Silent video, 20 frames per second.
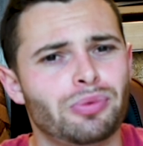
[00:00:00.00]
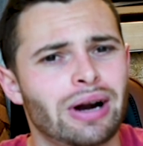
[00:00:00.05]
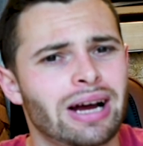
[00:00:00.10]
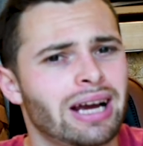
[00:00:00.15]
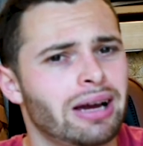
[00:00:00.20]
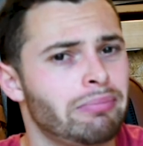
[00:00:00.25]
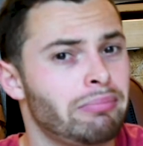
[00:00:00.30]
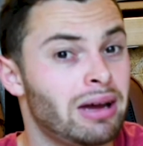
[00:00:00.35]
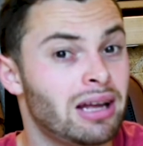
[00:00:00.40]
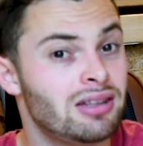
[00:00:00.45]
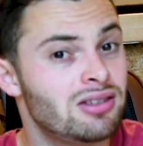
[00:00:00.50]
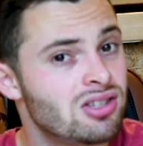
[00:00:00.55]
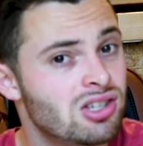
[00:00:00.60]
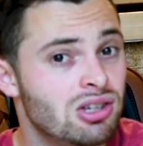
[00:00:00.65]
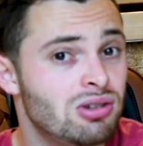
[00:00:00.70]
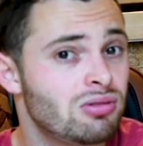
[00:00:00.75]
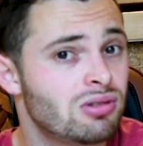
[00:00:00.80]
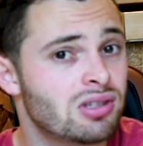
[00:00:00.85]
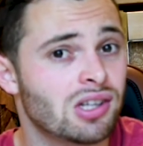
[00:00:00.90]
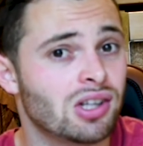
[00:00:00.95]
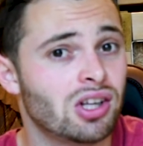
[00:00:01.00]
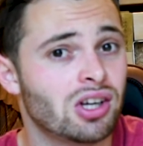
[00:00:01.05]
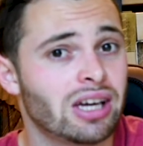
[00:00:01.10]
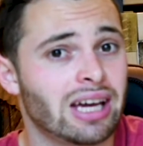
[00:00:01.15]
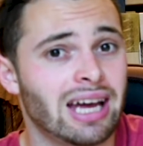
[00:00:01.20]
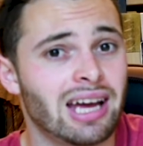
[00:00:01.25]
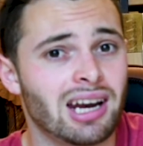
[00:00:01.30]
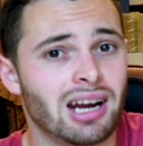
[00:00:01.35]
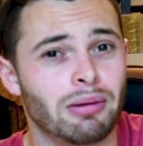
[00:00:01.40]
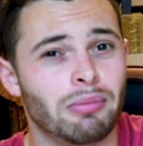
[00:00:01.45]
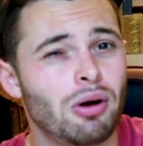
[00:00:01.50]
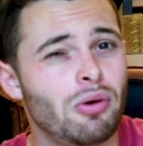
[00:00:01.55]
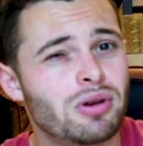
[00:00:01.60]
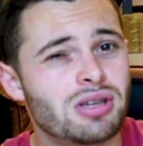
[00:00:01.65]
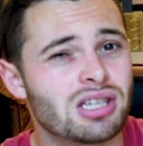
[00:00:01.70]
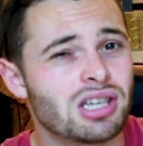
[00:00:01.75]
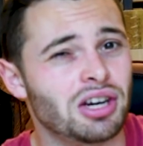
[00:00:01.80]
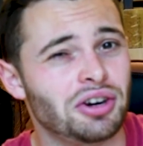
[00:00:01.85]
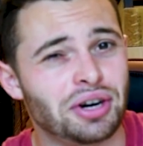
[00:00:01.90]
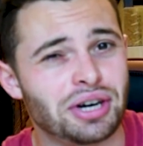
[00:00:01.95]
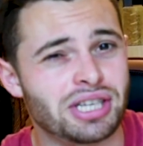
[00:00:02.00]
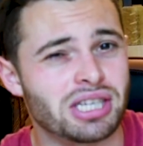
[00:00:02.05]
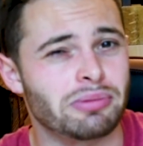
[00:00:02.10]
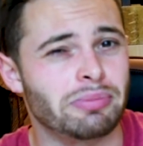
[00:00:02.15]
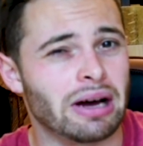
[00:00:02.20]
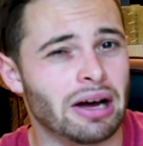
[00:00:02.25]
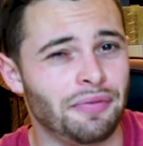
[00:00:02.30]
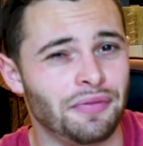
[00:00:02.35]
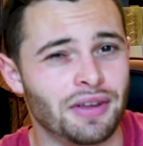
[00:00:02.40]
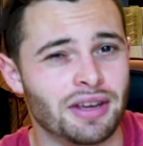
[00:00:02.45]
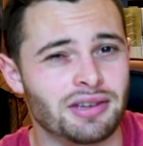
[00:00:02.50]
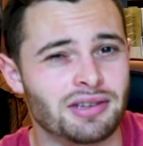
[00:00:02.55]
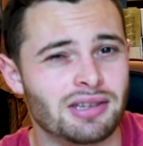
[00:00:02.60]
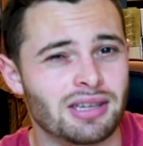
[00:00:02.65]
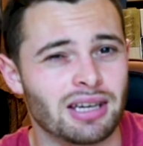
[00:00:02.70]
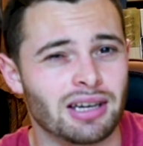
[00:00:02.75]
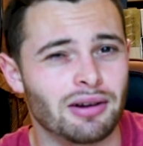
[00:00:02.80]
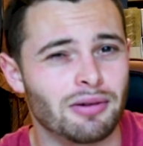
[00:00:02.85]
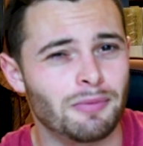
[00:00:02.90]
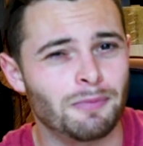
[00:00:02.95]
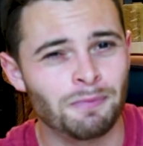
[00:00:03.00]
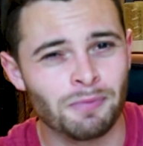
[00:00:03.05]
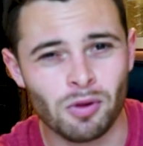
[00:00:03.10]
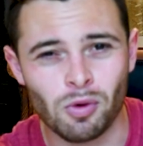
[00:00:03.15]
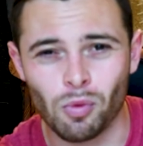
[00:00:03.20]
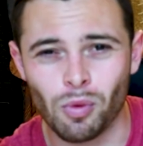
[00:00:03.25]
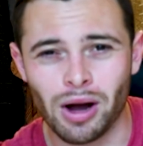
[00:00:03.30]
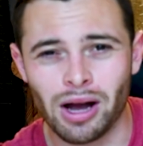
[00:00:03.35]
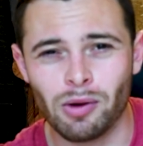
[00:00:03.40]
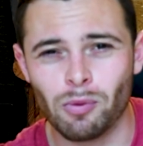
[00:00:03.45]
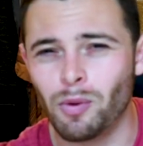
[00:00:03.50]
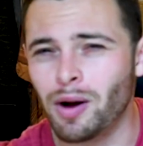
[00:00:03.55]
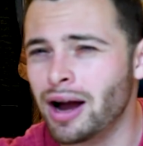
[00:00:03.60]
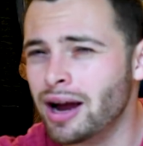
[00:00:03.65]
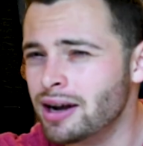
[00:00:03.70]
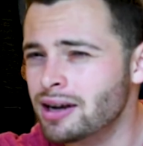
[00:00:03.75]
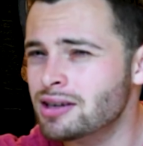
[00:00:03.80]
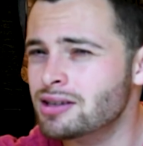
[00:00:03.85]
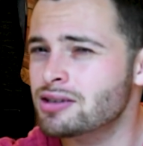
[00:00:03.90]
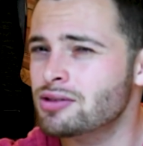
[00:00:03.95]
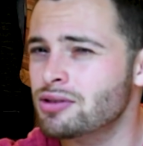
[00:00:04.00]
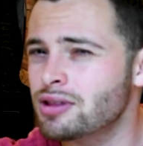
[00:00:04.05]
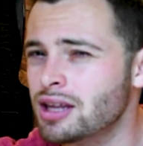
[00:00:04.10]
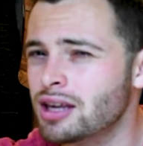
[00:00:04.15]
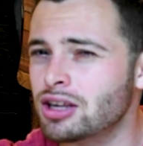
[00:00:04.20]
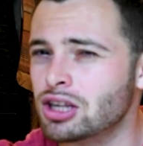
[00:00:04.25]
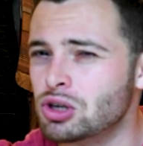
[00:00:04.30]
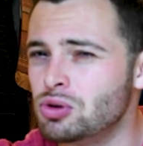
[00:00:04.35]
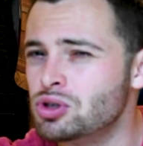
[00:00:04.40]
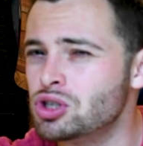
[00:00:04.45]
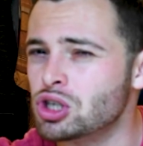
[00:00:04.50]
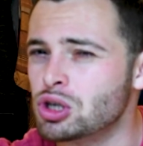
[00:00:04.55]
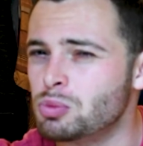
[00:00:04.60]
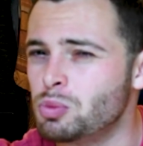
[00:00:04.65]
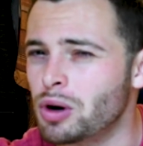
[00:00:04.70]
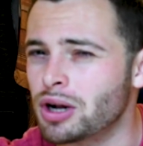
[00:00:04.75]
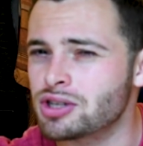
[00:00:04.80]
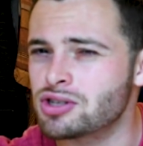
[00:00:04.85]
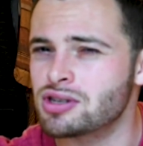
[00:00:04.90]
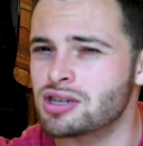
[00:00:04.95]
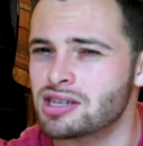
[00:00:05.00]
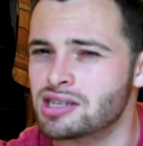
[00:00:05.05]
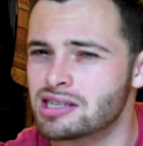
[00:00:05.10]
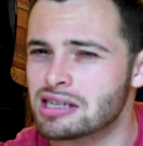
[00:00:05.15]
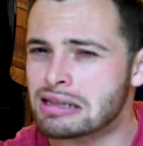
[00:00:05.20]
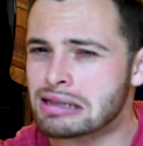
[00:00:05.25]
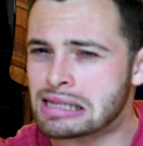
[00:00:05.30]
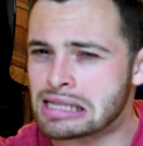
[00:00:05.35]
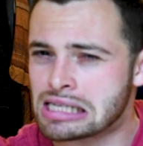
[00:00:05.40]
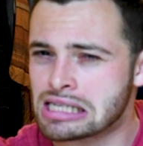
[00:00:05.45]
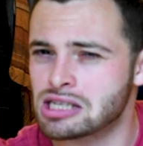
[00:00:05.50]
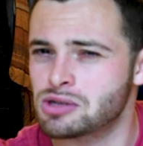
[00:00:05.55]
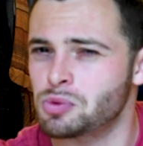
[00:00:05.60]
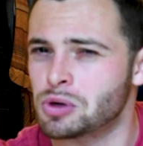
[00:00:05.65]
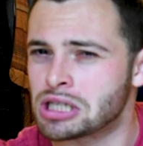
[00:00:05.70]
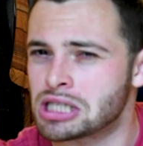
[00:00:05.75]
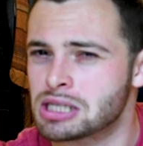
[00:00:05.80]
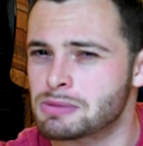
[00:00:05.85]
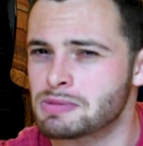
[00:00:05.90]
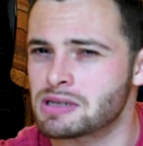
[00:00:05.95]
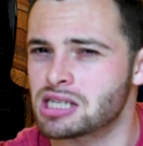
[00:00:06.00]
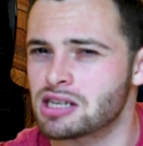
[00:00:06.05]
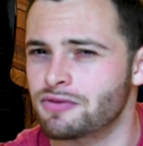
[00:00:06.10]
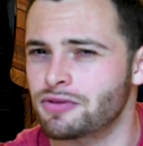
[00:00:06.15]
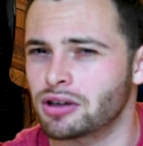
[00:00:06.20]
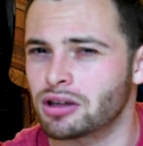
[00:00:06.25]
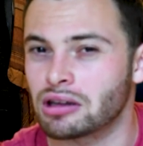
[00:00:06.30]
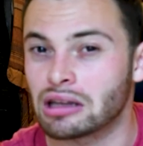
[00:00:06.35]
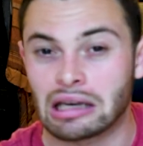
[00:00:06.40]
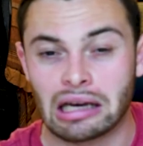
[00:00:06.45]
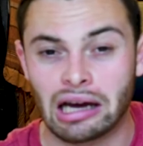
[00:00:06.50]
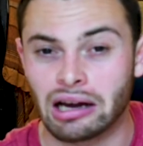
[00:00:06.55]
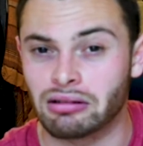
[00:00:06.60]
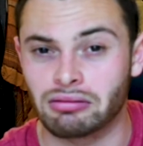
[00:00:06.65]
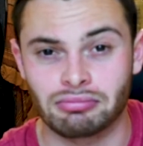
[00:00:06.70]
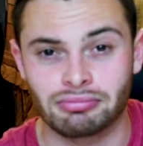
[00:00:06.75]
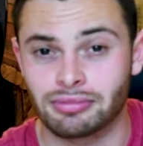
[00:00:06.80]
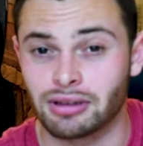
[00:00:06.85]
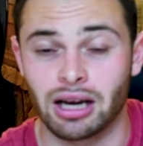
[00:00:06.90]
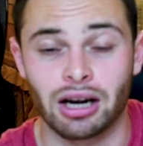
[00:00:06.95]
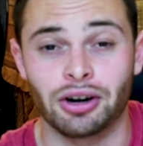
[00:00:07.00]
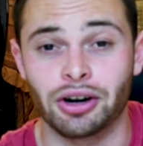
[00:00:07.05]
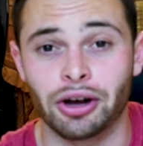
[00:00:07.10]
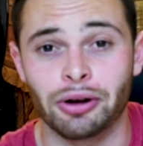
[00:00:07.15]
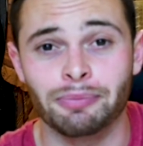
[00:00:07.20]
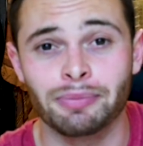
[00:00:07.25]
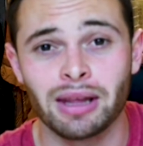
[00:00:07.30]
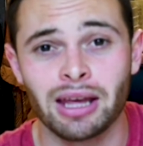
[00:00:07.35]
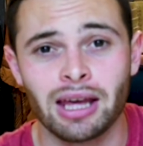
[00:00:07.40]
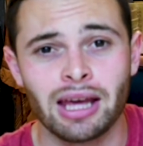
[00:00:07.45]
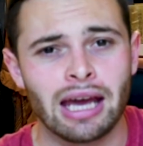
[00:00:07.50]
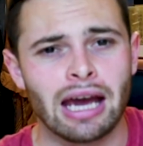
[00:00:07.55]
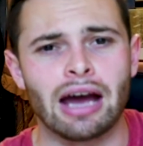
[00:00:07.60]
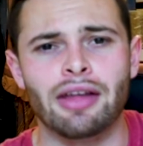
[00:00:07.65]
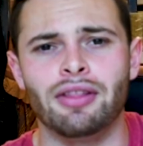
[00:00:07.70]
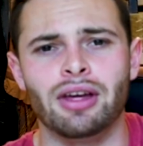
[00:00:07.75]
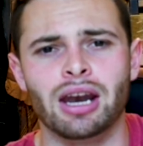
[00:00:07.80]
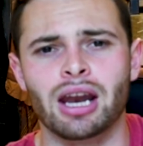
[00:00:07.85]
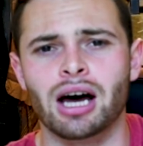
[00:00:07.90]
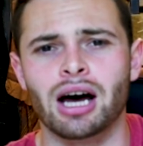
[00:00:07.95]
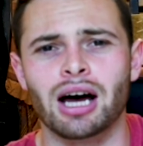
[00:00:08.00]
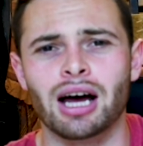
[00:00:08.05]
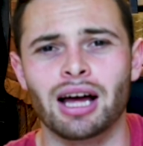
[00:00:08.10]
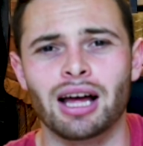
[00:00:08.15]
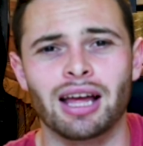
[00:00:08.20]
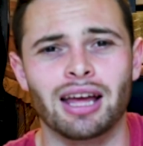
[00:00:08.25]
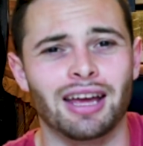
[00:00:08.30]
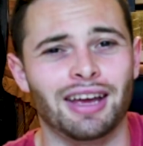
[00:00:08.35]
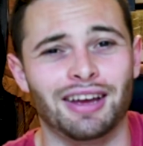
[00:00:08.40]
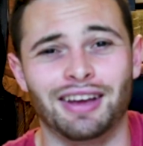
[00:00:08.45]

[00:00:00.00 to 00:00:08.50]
recommends you to look at. I'm always curious about this. Like, why do you think YouTube wants you to see this one specifically? I don't know. And then I